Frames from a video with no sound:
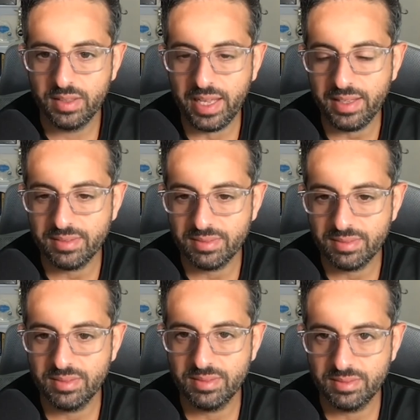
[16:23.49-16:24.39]
that
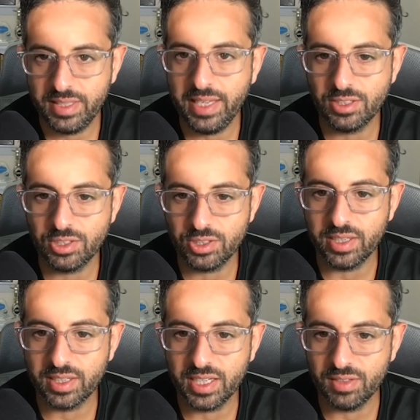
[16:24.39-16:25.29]
takes a
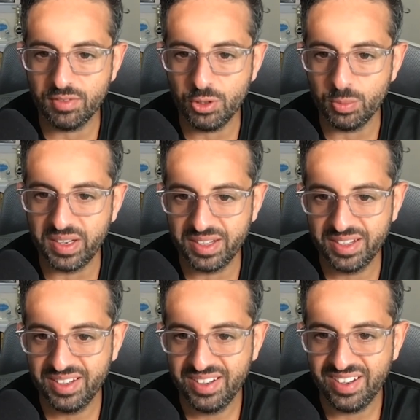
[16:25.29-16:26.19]
certain kind of human,
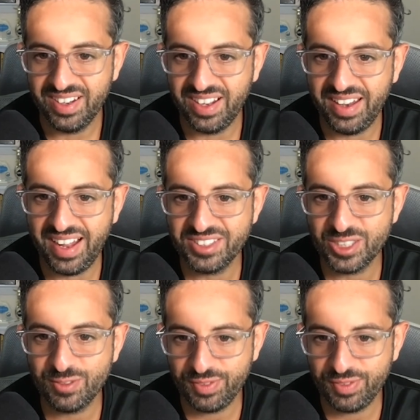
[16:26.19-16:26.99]
not just